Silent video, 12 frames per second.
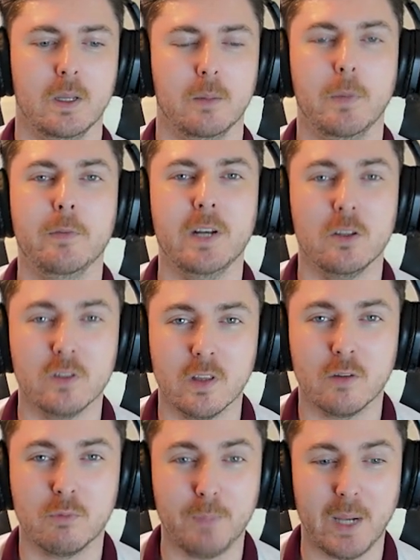Moving on to
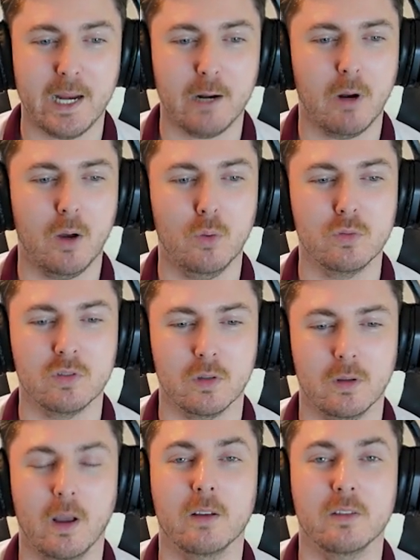the player
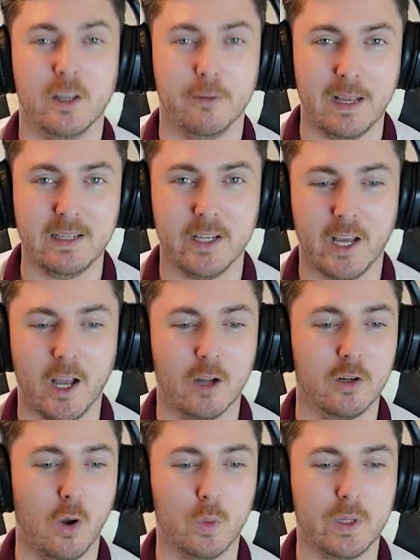roles, defender
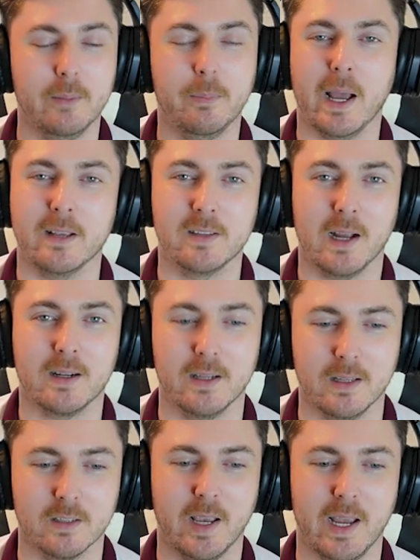and goalkeeper exactly
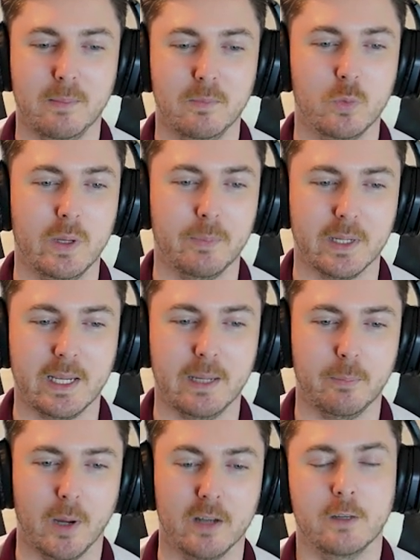the same. Sweeper
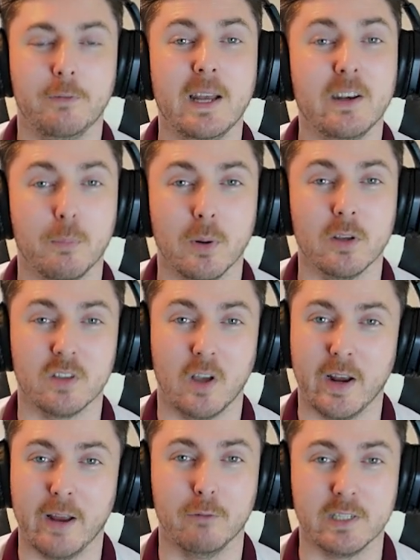keeper, defender plus
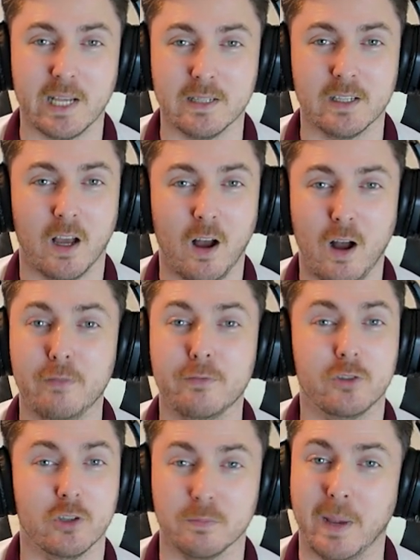on every centre
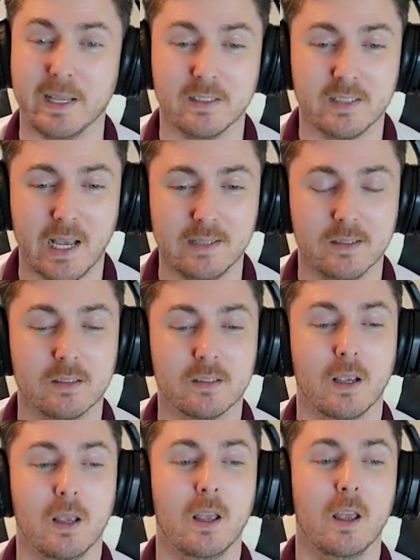half, just makes
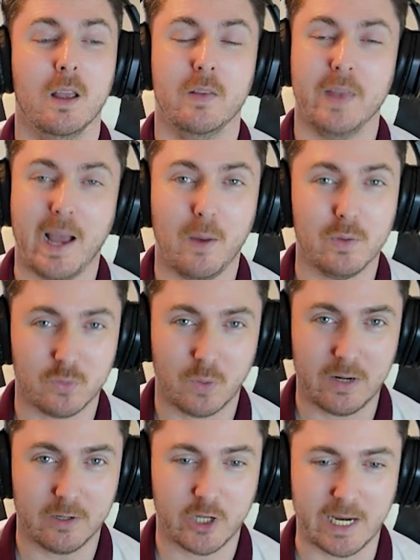sense. Now it's
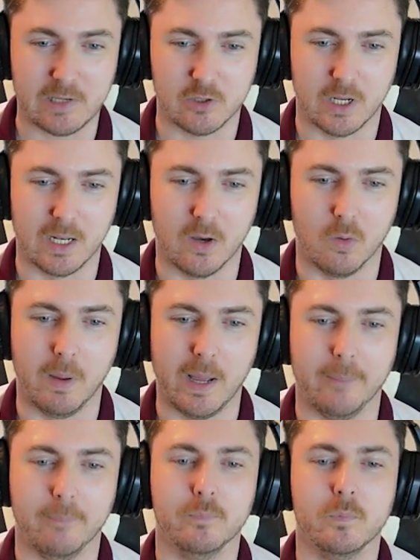where it changes a little
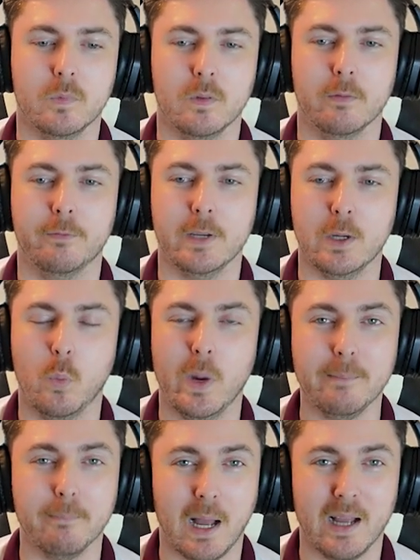bit. For your
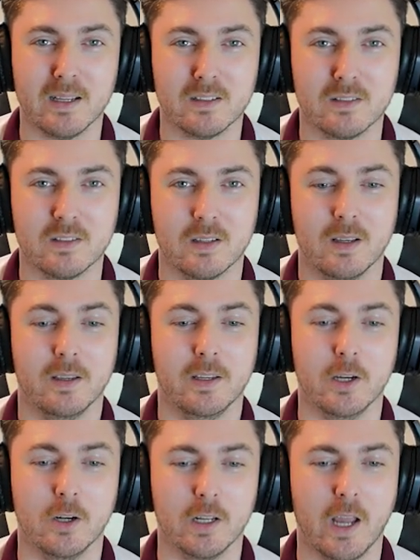wing backs,
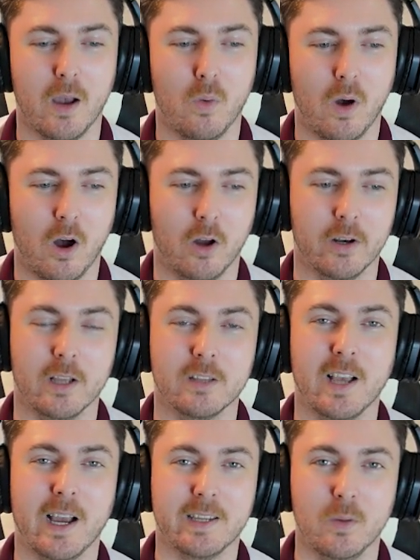you're going to go on
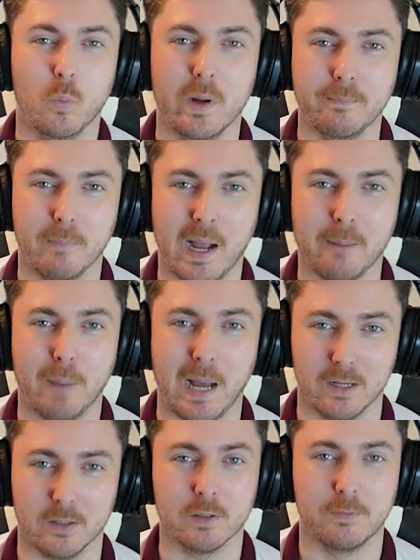attacking wing back
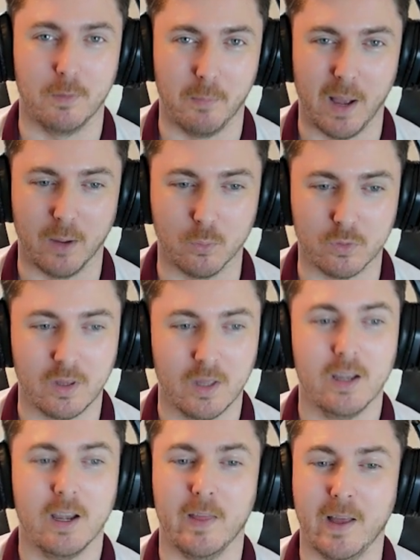balance for
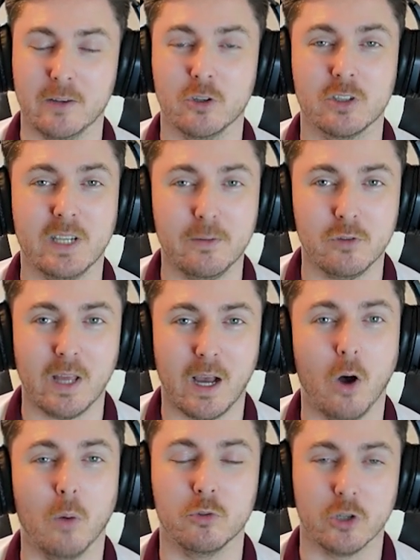both. And that just gives you that
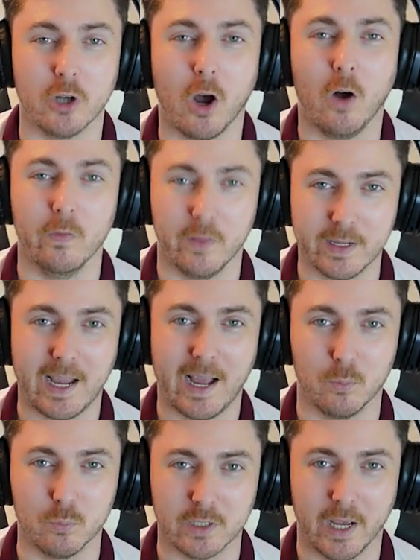option on the
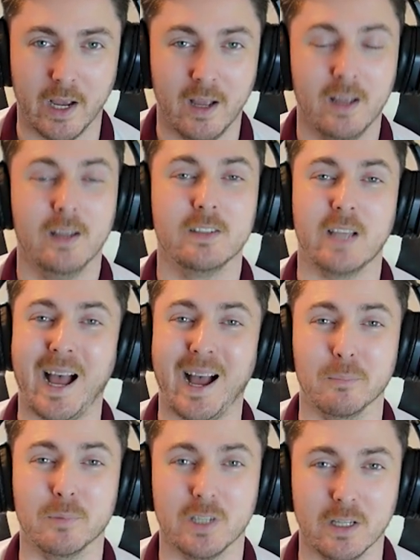counter to
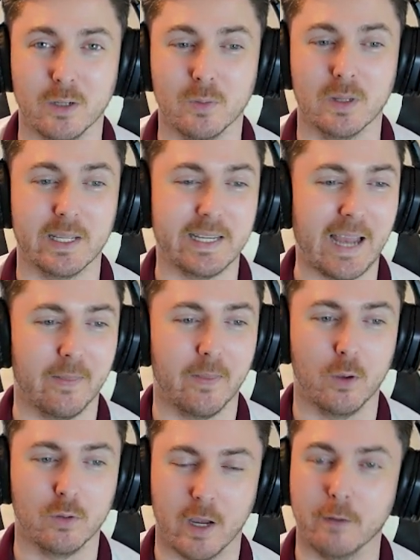absolutely get
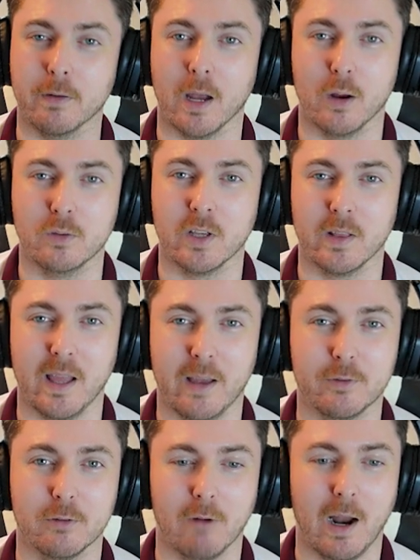those overloads on the
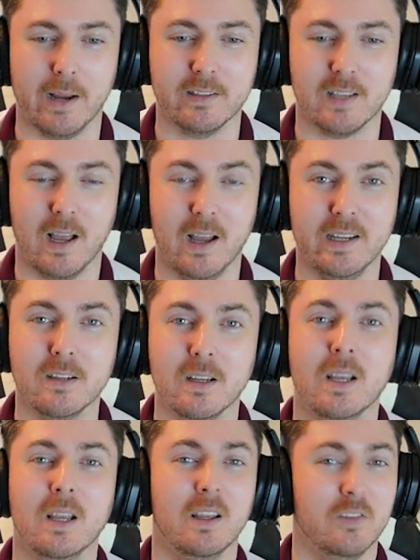left and right side.
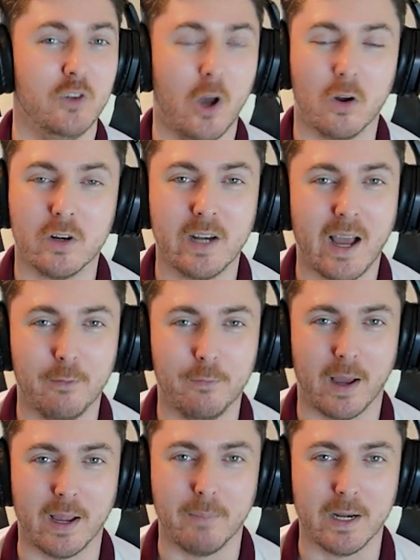Not going to have
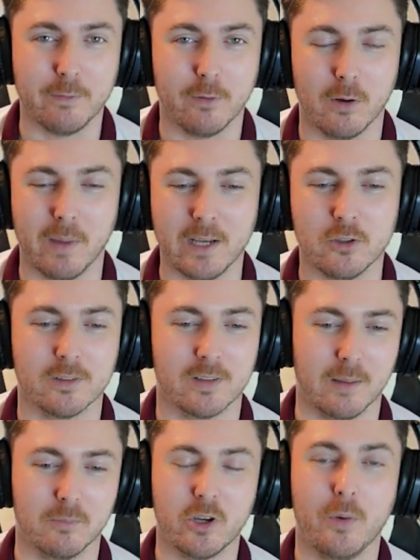that in many formations
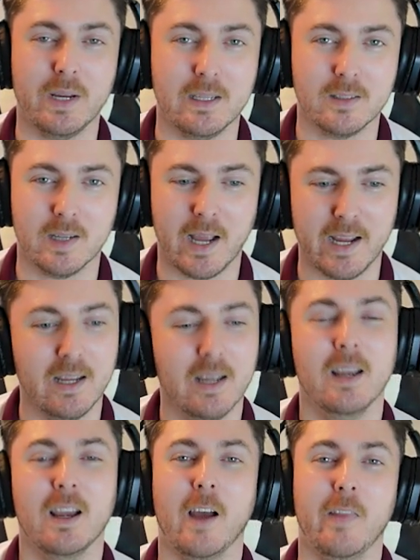that I'm showing you today.
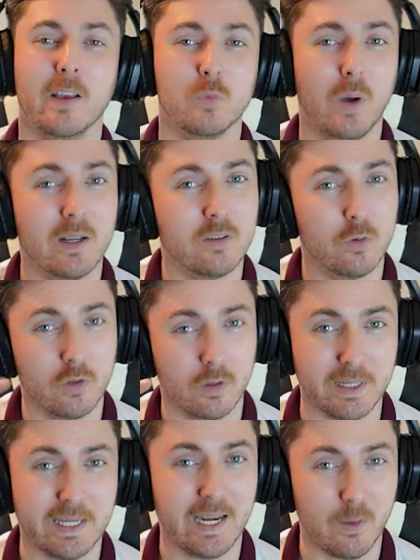And that's why I told you at the
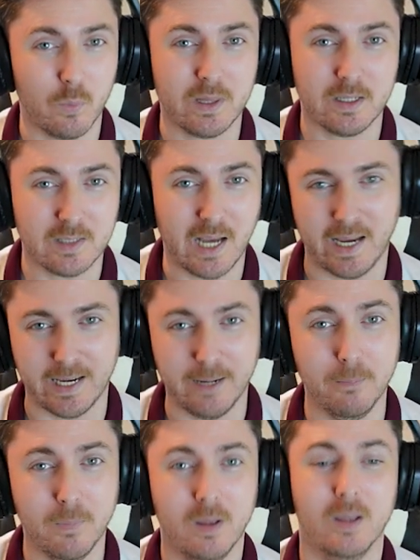beginning with your
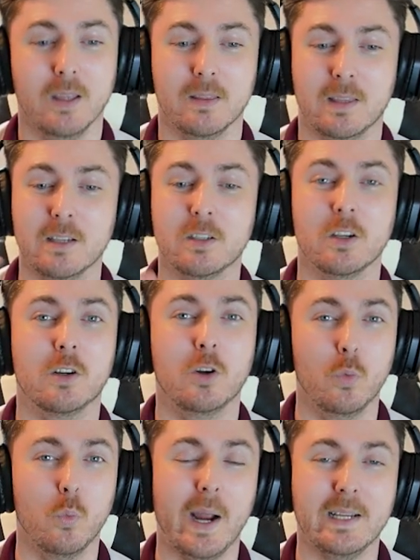team, this is a
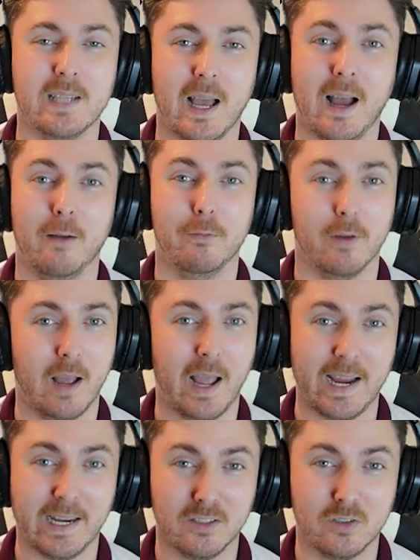good way to have
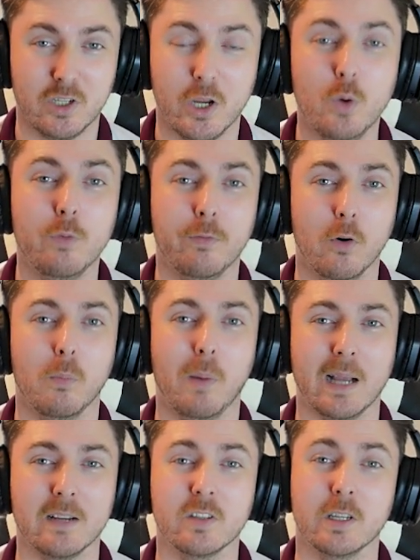two
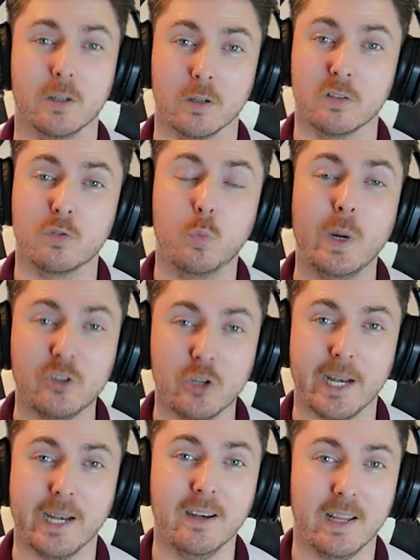fullbacks that you're going to switch
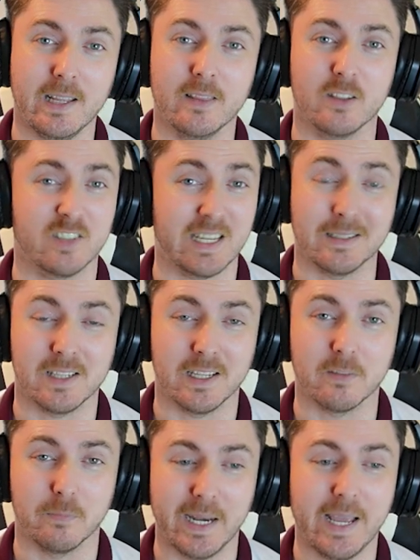in the
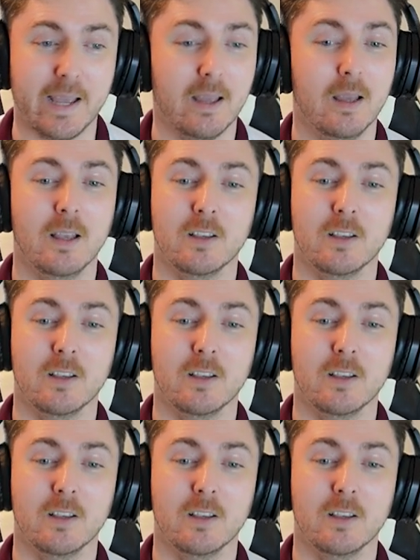60th minute.